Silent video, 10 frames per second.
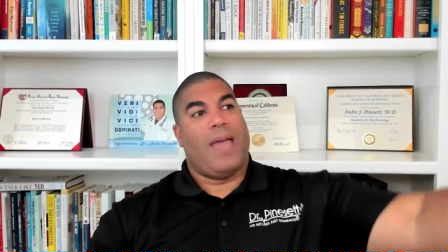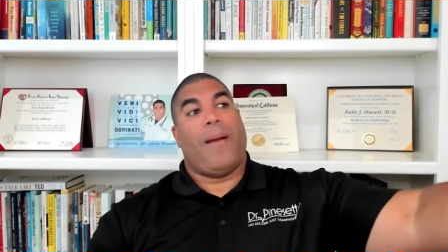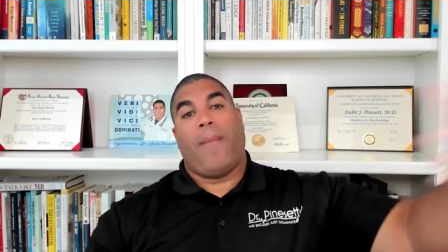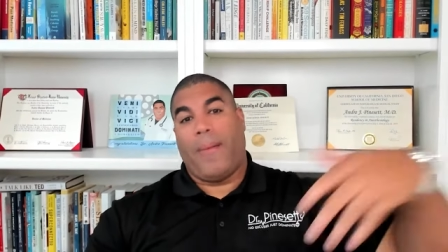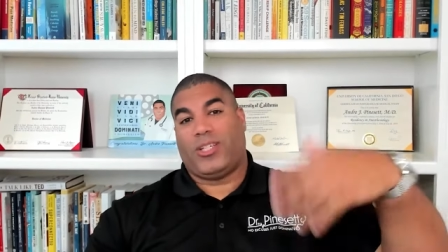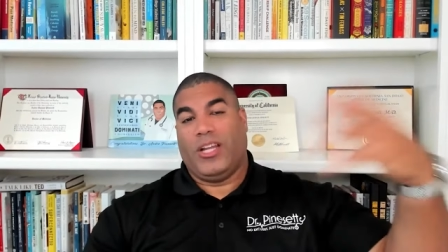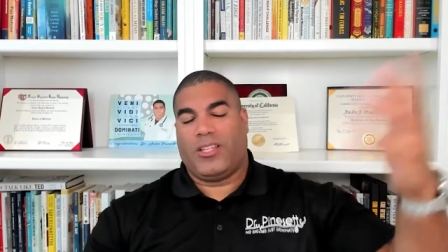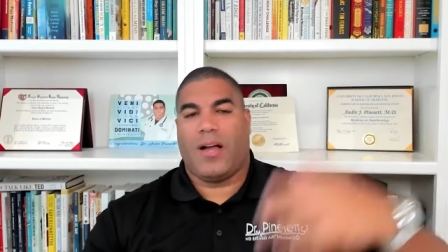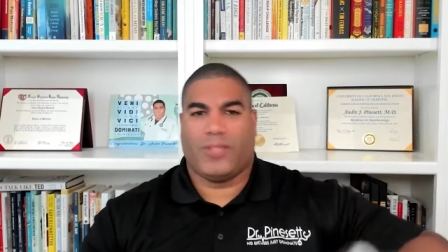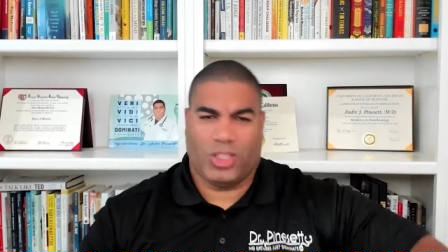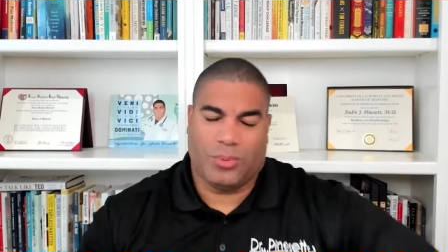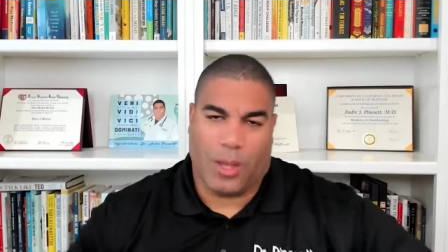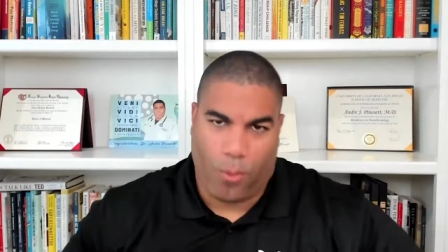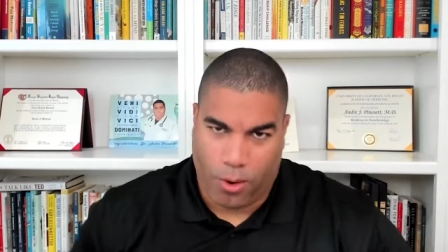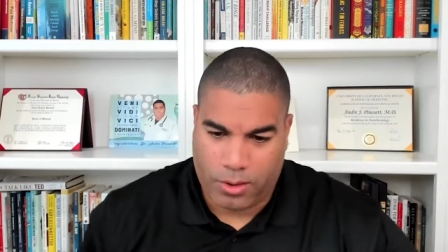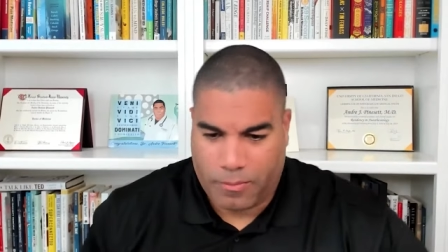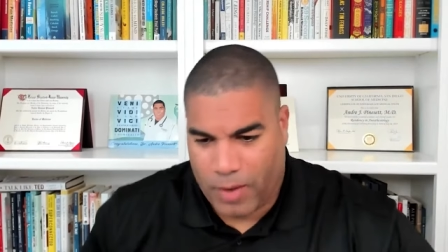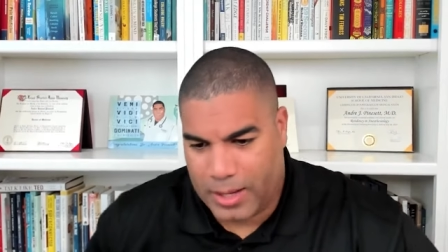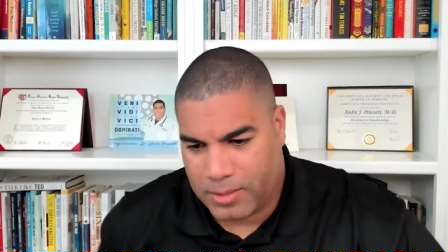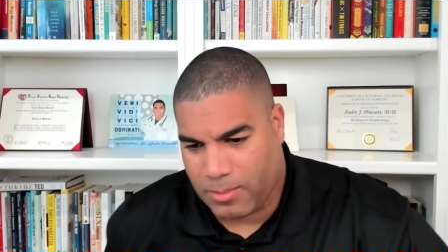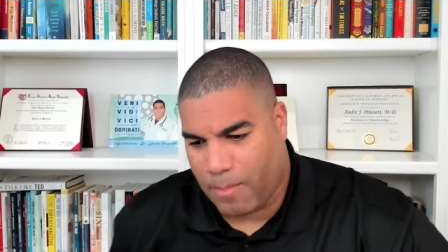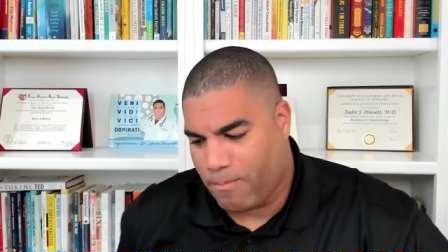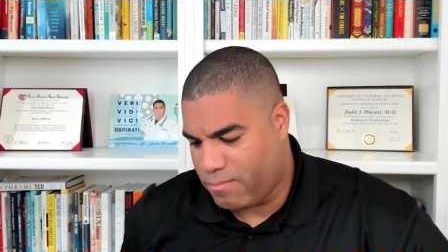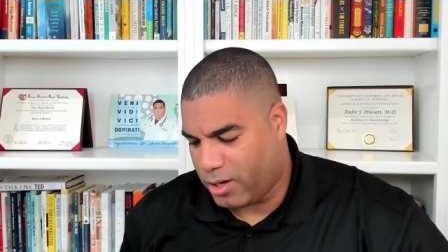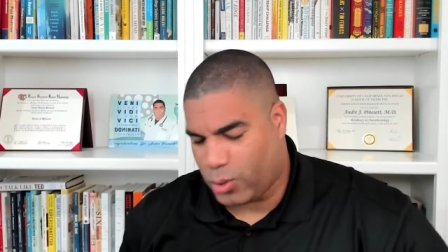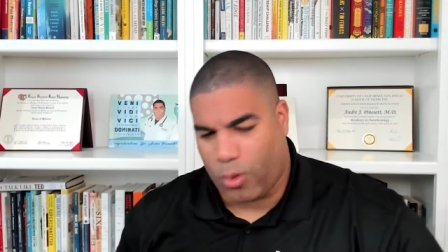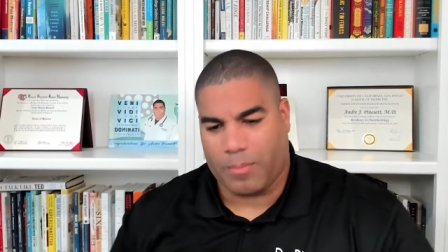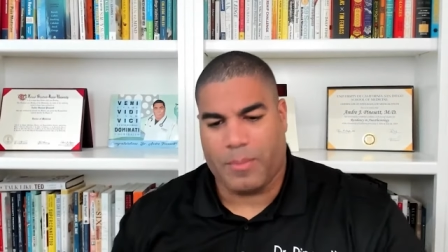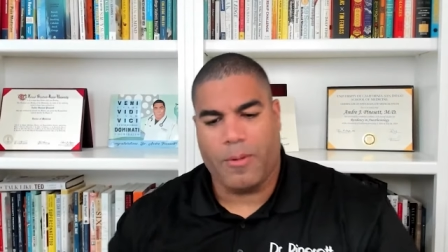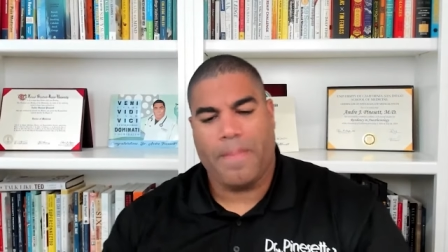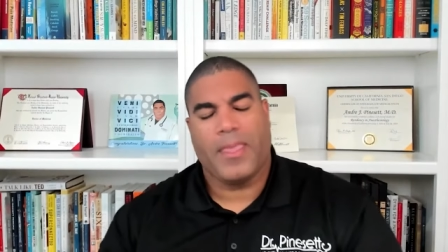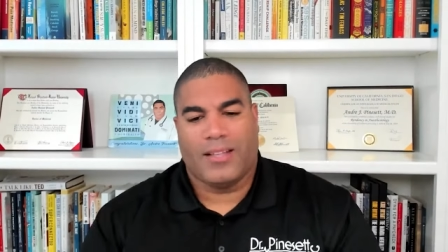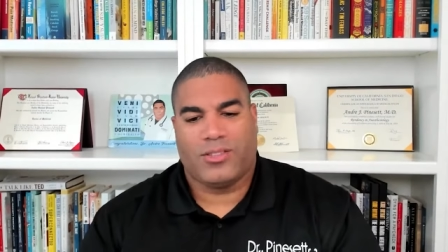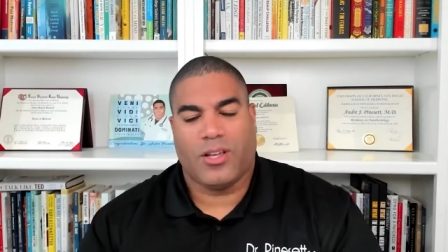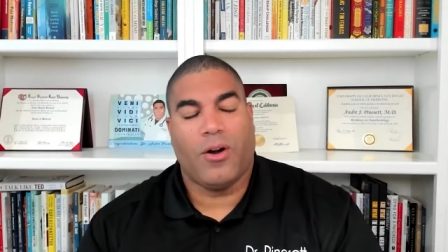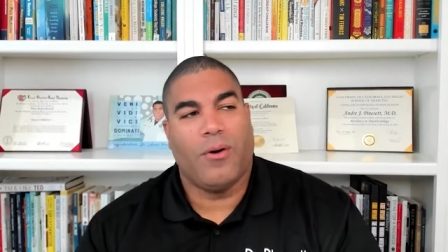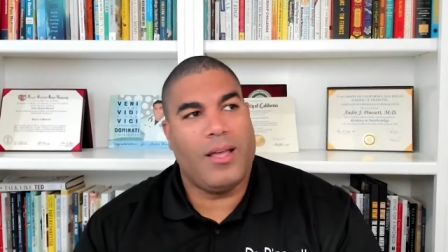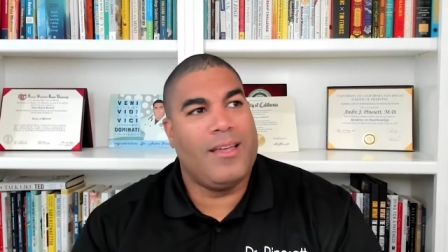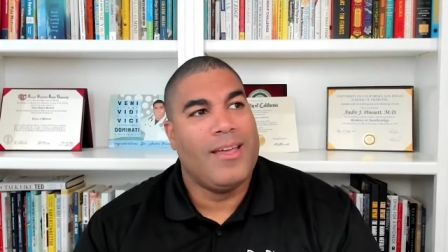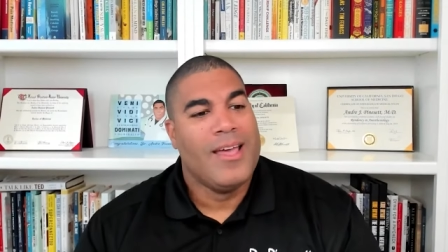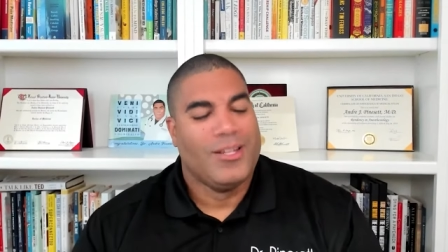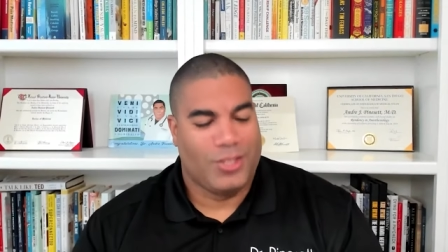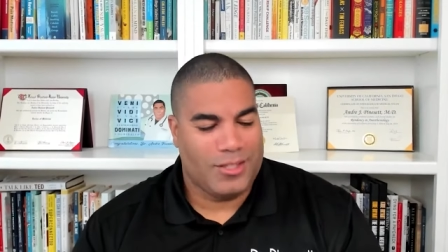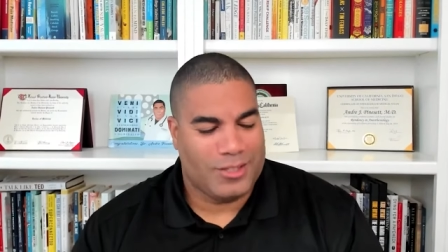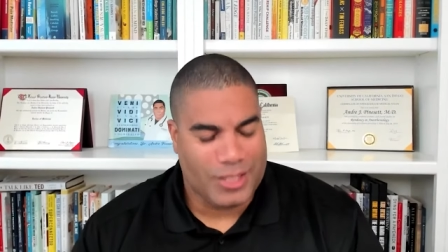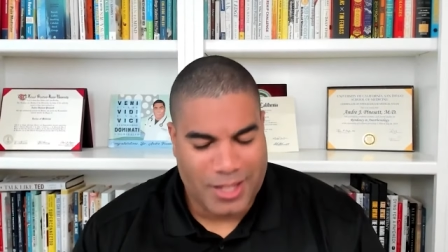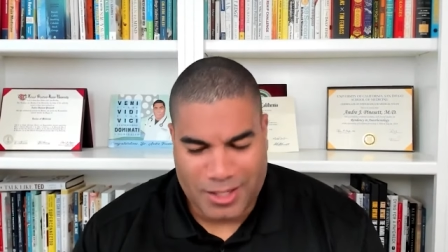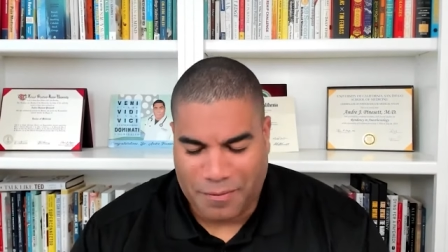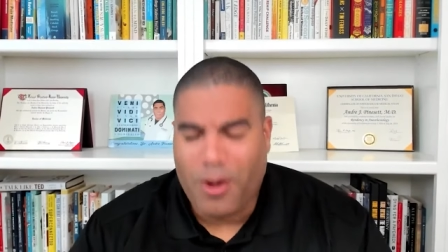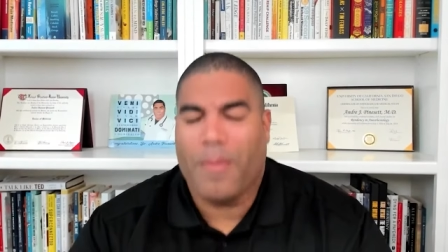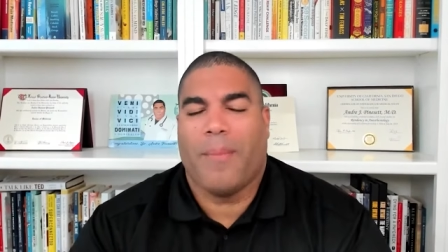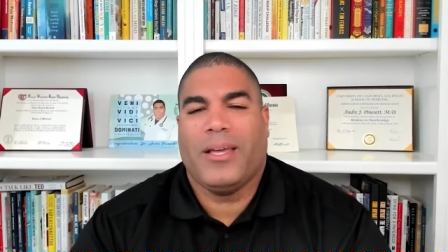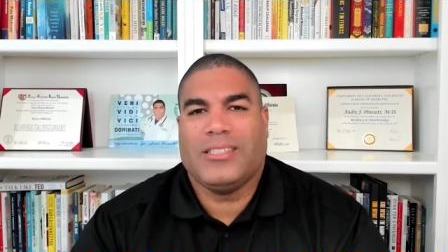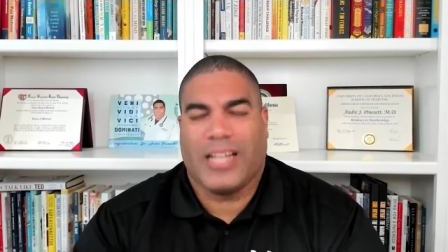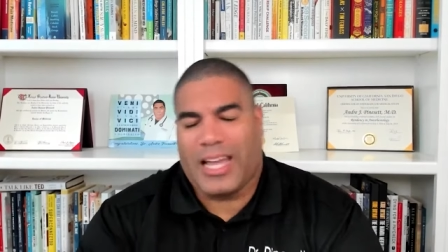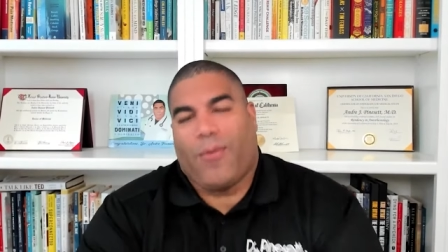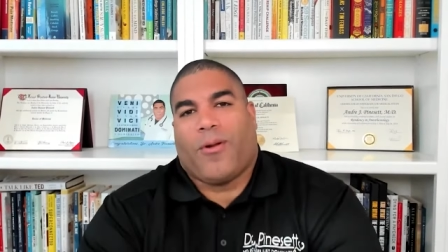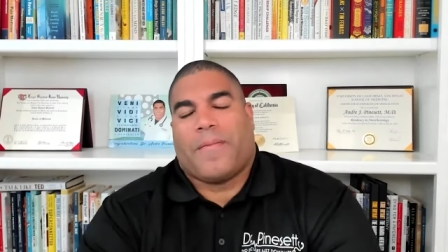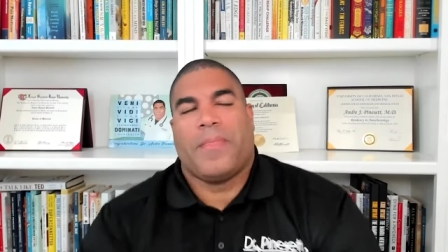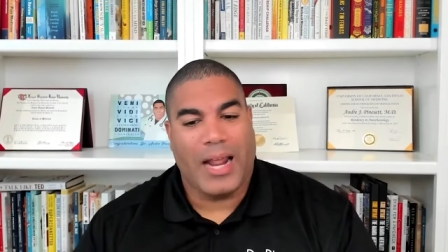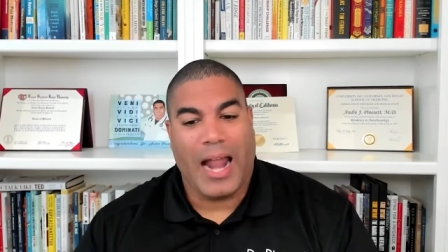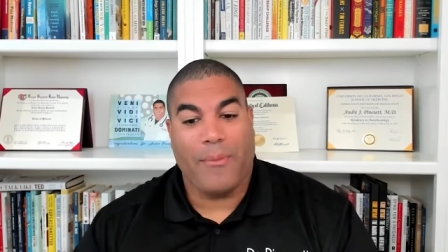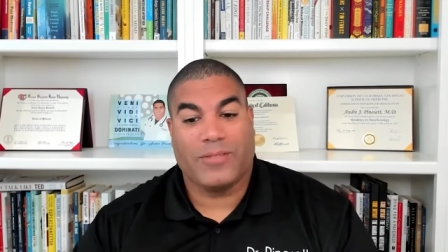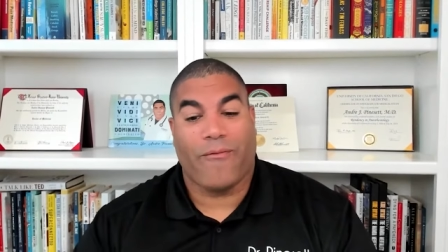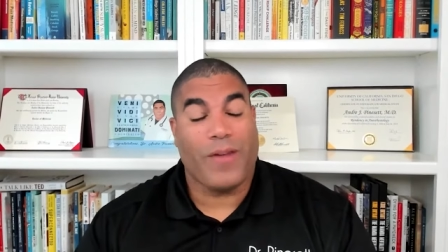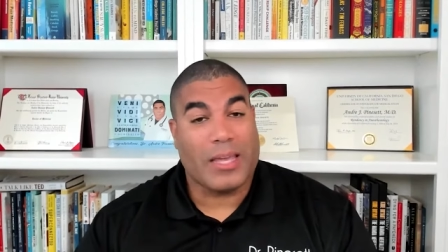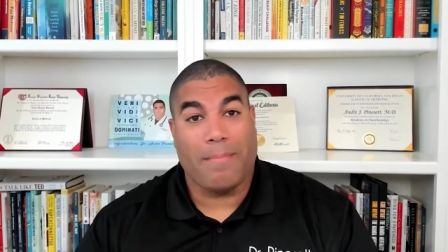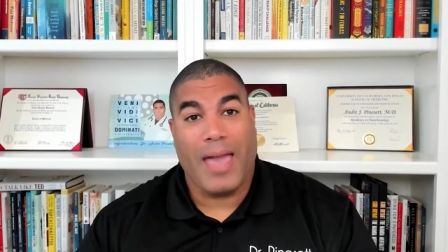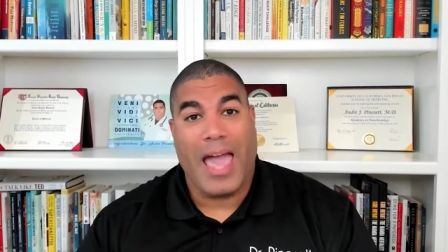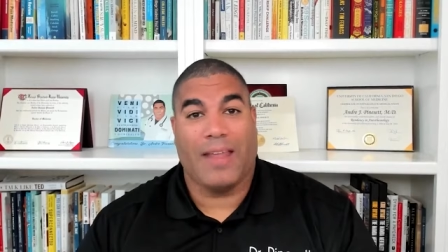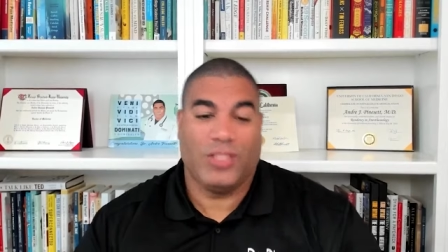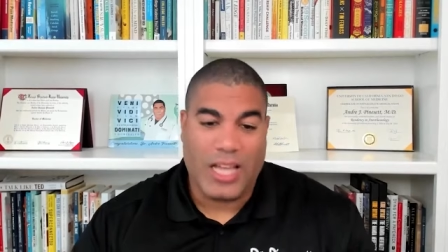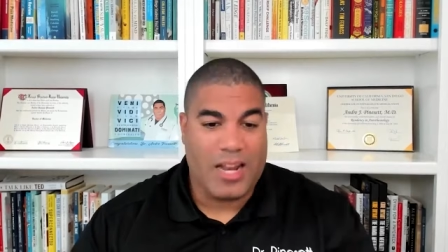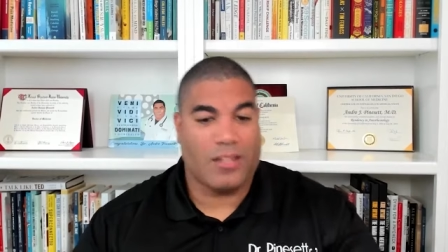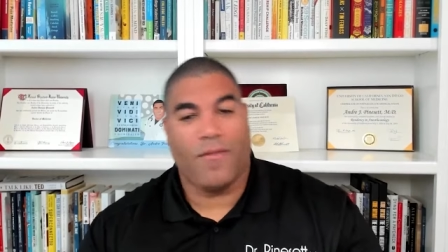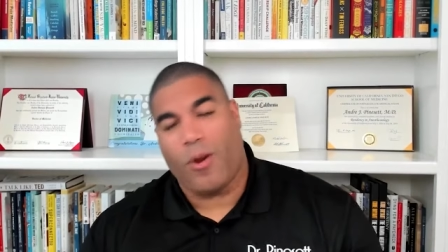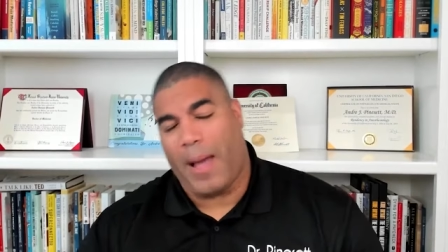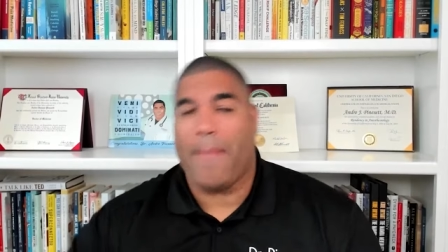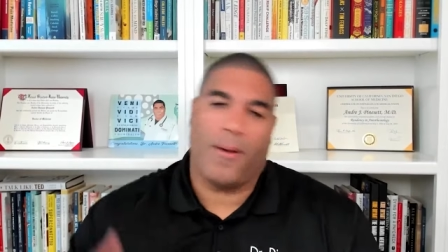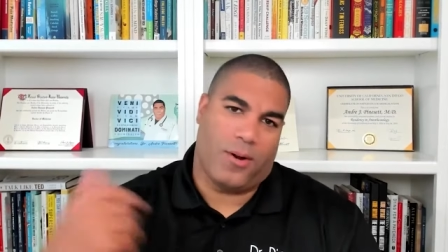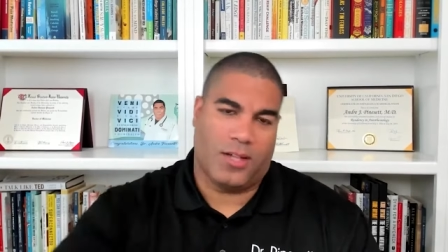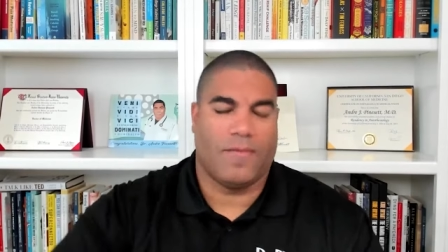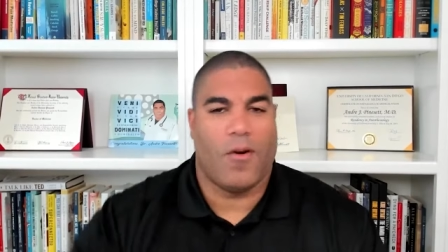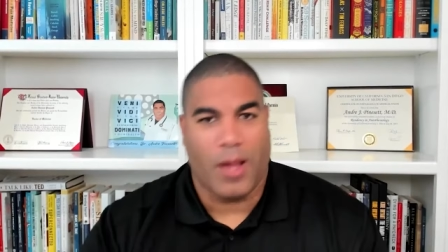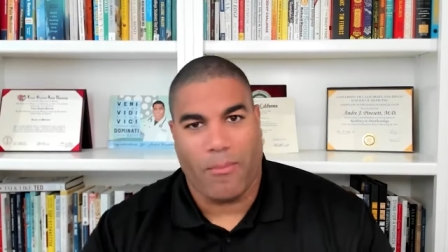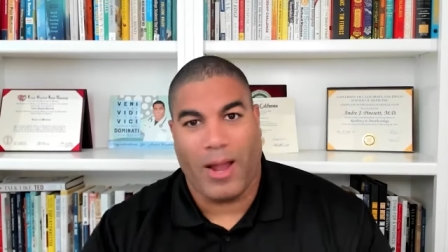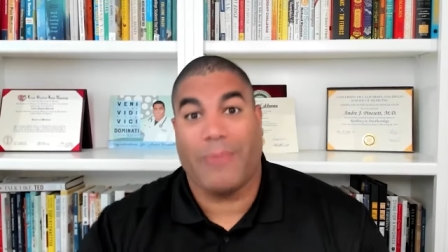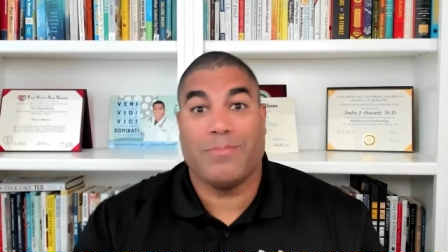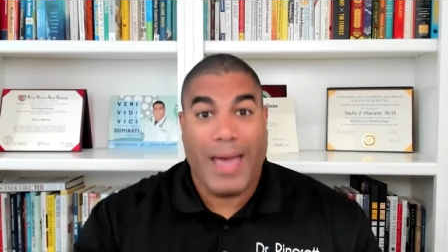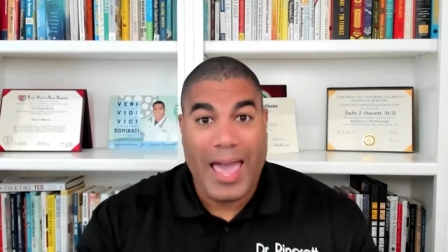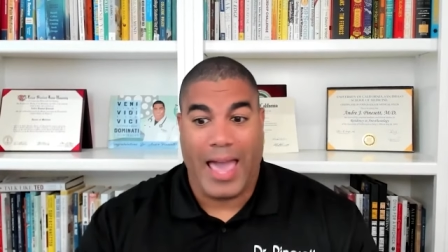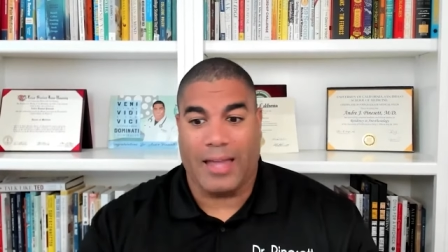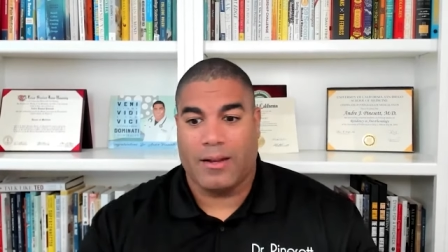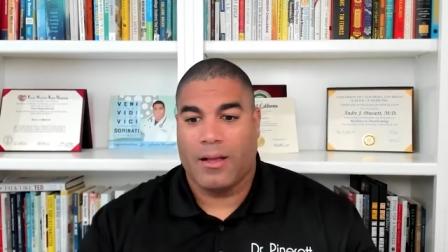My mom actually ended the conversation, she was at work, right? Because my parents are working people. And so she hung the phone up on me. She said, I gotta work. And I was freaking mad. If she hadn't hung the phone up, I probably would've hung the phone up, right? I was mad.